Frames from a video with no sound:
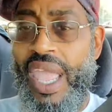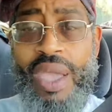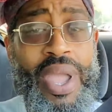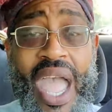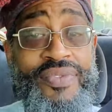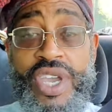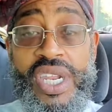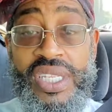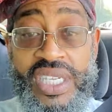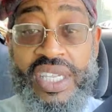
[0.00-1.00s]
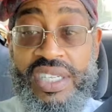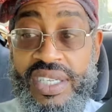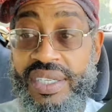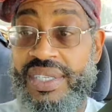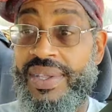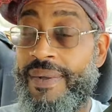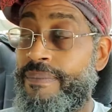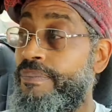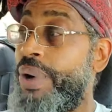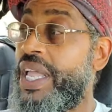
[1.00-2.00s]
And we have good intentions,
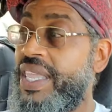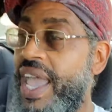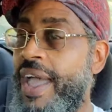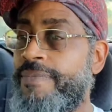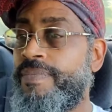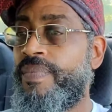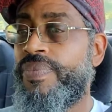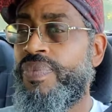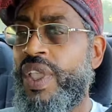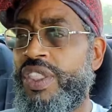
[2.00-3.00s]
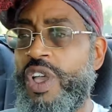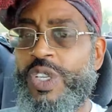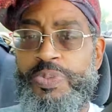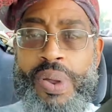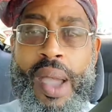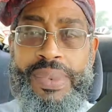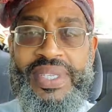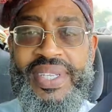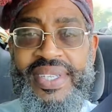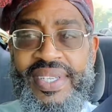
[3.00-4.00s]
but yet those
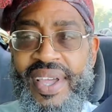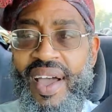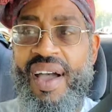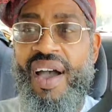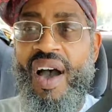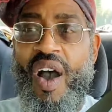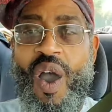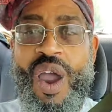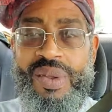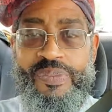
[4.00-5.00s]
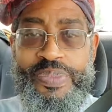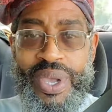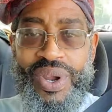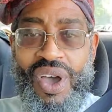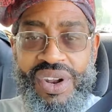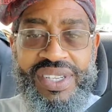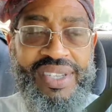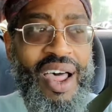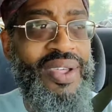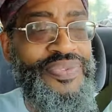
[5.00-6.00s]
promises aren't built on a
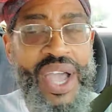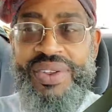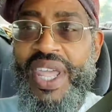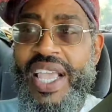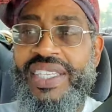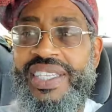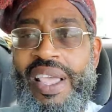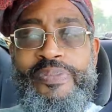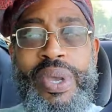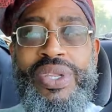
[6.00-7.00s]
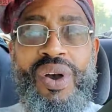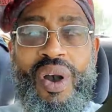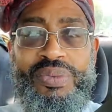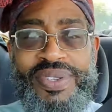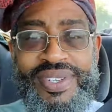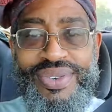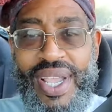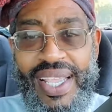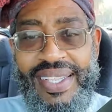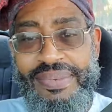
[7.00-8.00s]
solid foundation. they build on hopes and
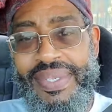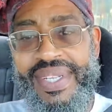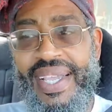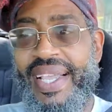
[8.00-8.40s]
dreams.